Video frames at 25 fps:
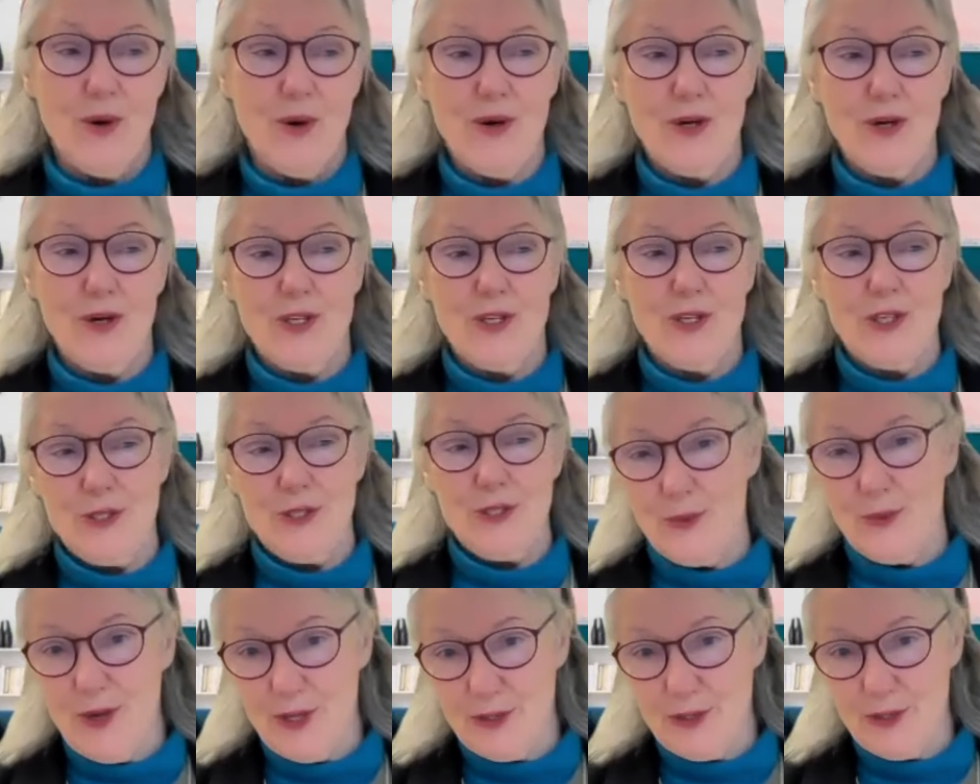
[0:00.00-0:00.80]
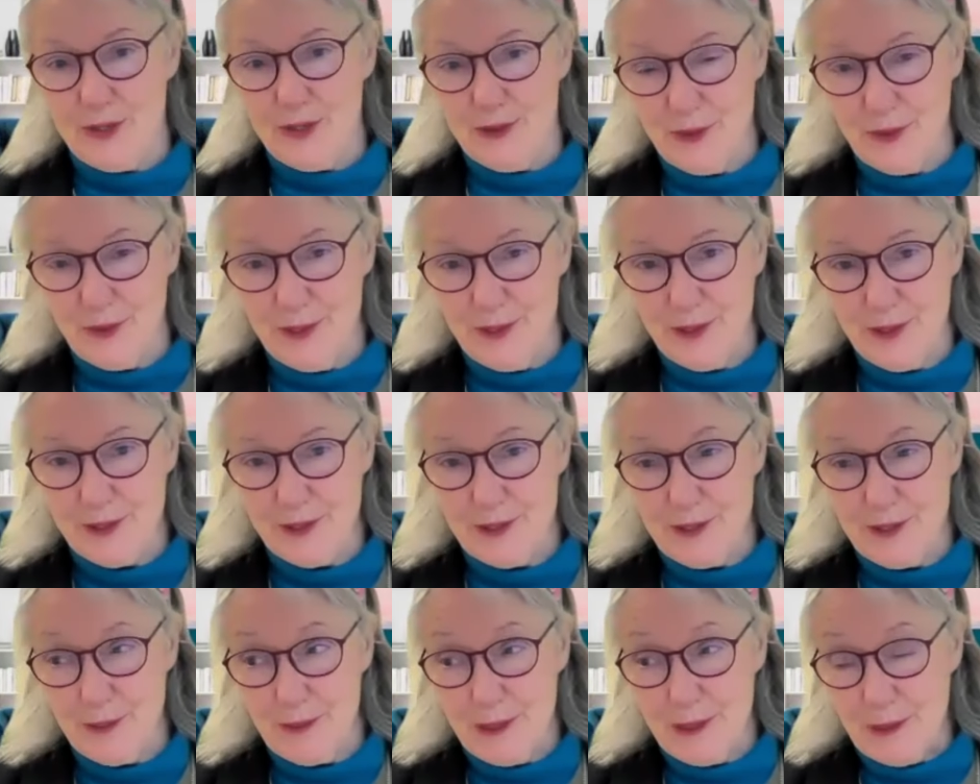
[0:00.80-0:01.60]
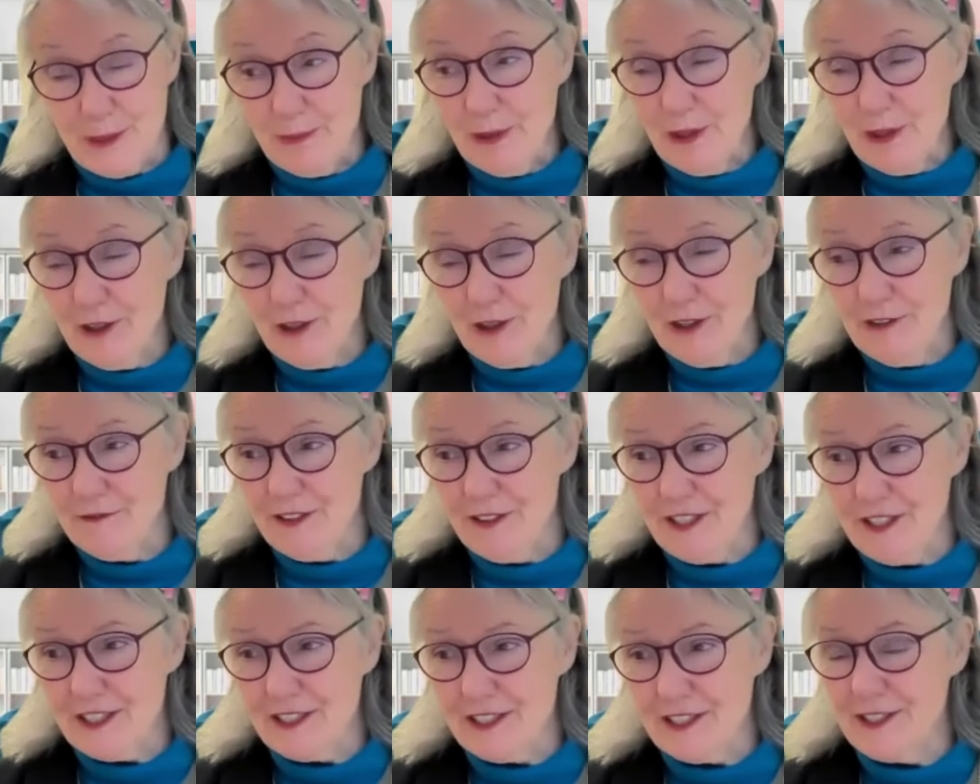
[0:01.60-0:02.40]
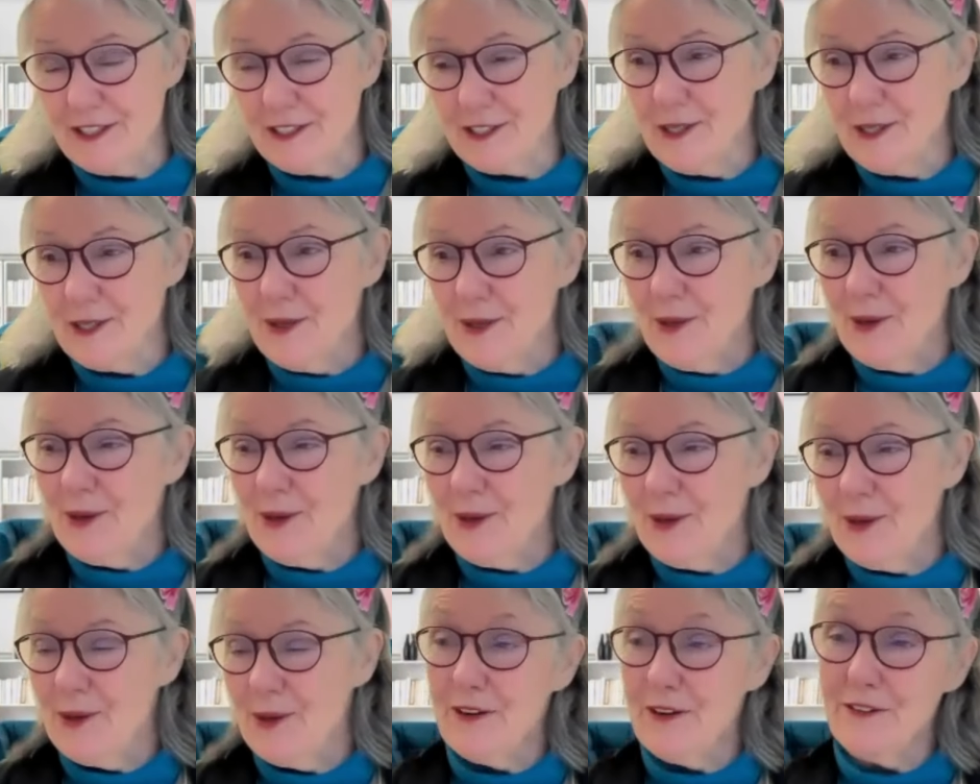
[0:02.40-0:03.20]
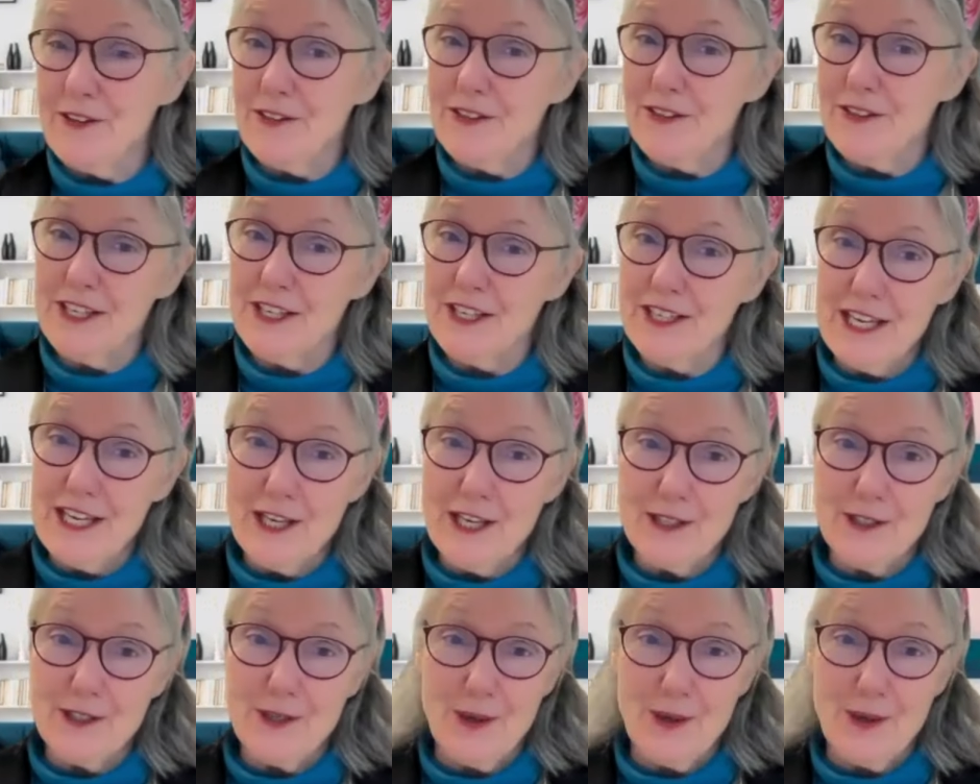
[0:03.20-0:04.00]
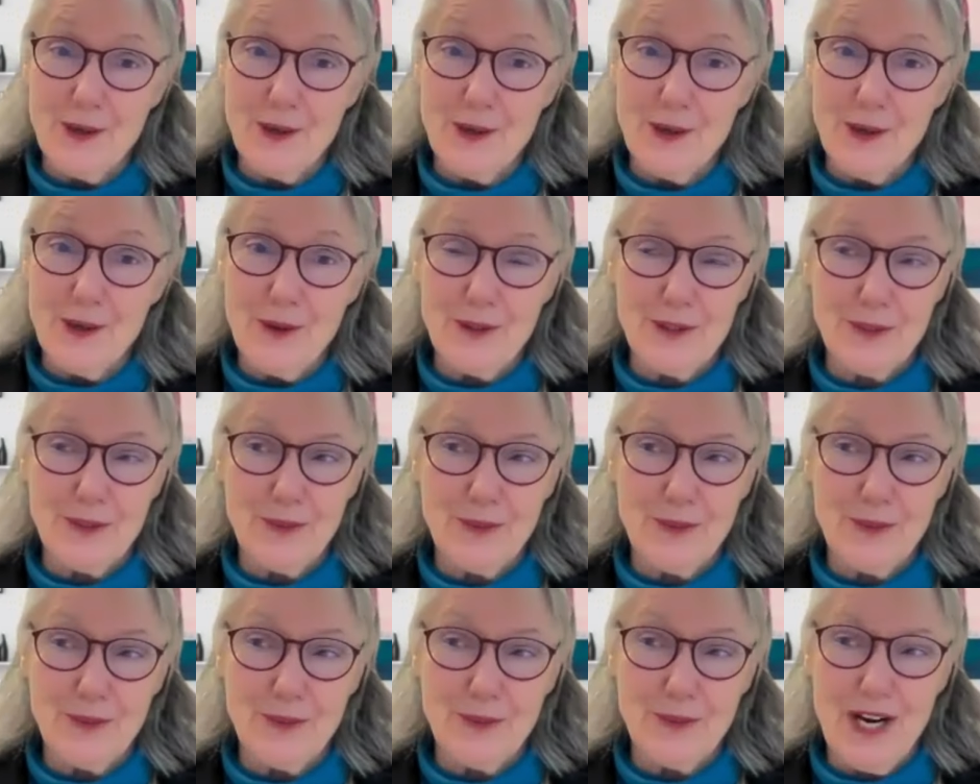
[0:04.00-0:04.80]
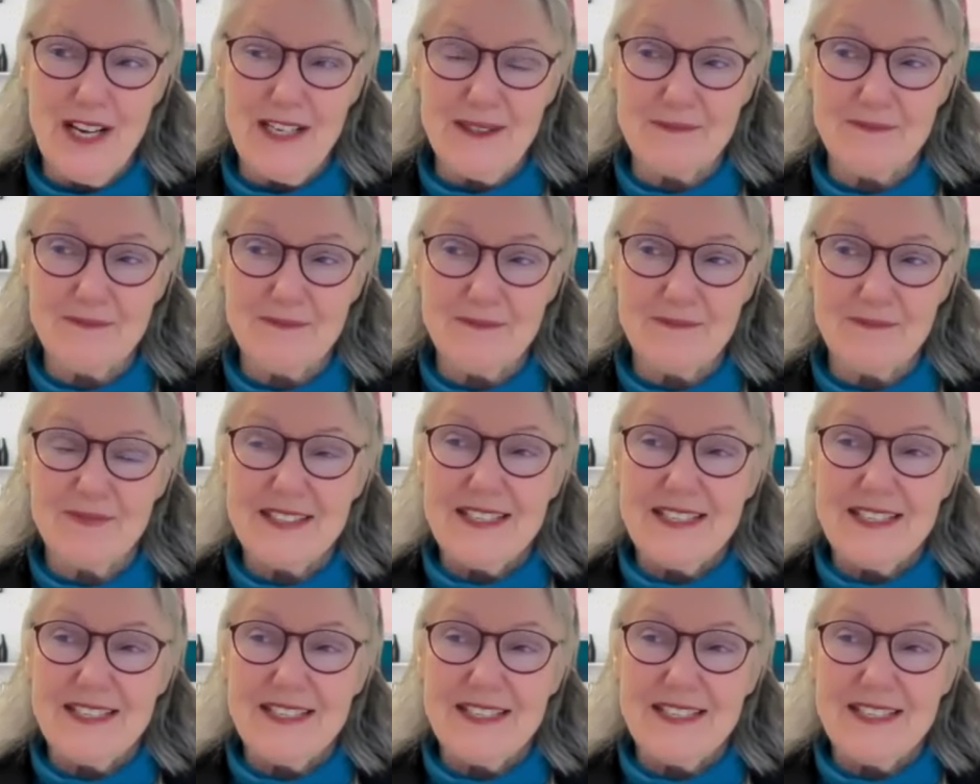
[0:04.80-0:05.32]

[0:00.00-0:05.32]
or you want the world to be perfect or everything can't go your way